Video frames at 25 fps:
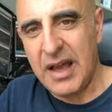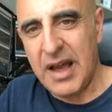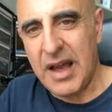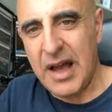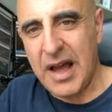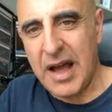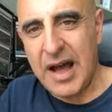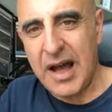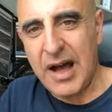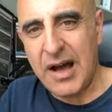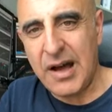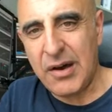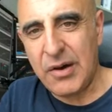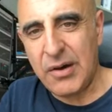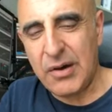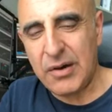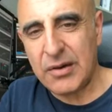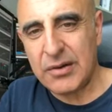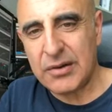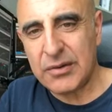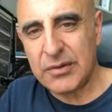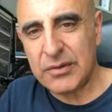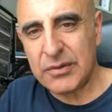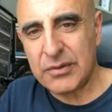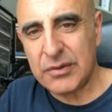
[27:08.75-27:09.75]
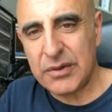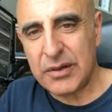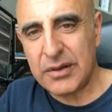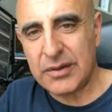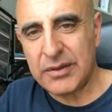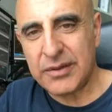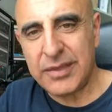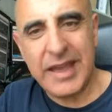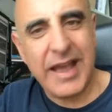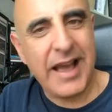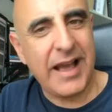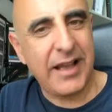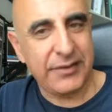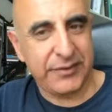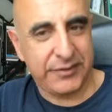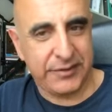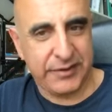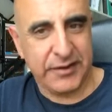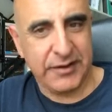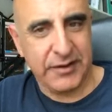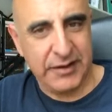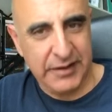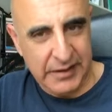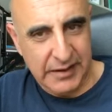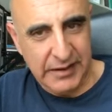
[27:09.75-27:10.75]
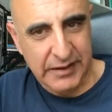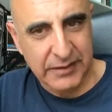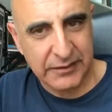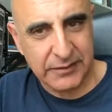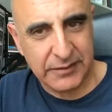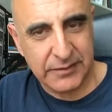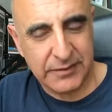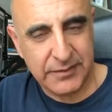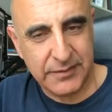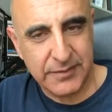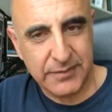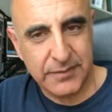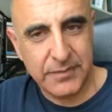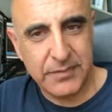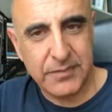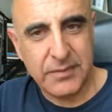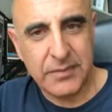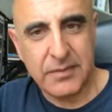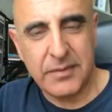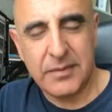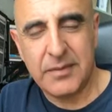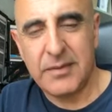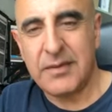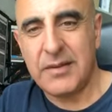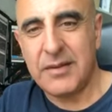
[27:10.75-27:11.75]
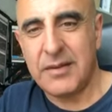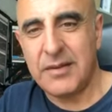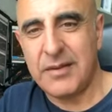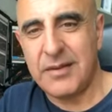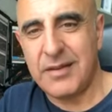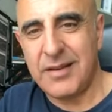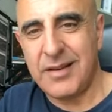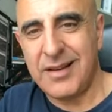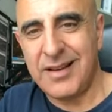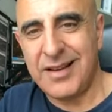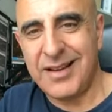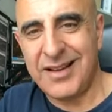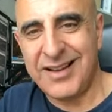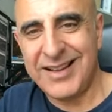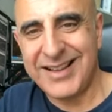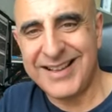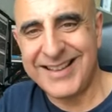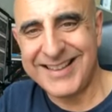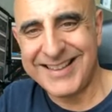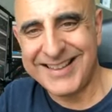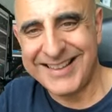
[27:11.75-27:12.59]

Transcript: Our, the answer is, uh,